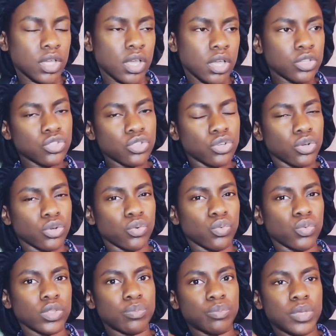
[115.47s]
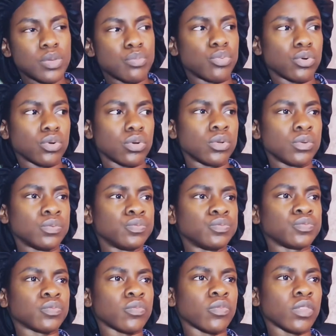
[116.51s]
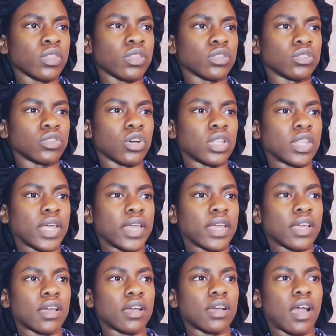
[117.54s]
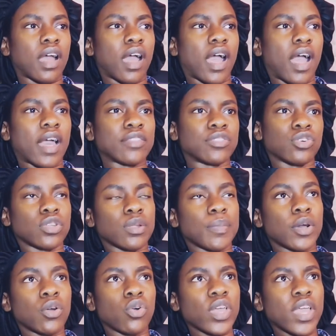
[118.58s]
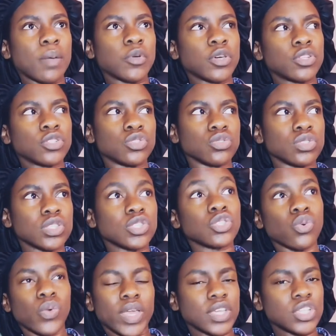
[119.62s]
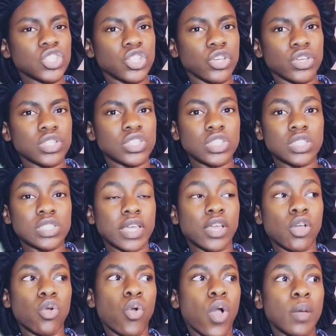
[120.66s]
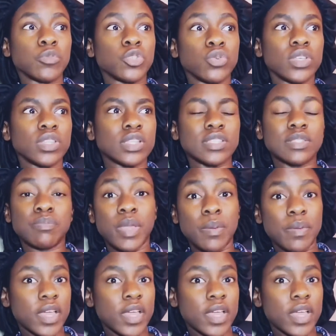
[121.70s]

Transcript: you know, with people. Not like I thought about, okay, I'm gonna do this so I can share it. It's just like, oh, I'm doing this, maybe I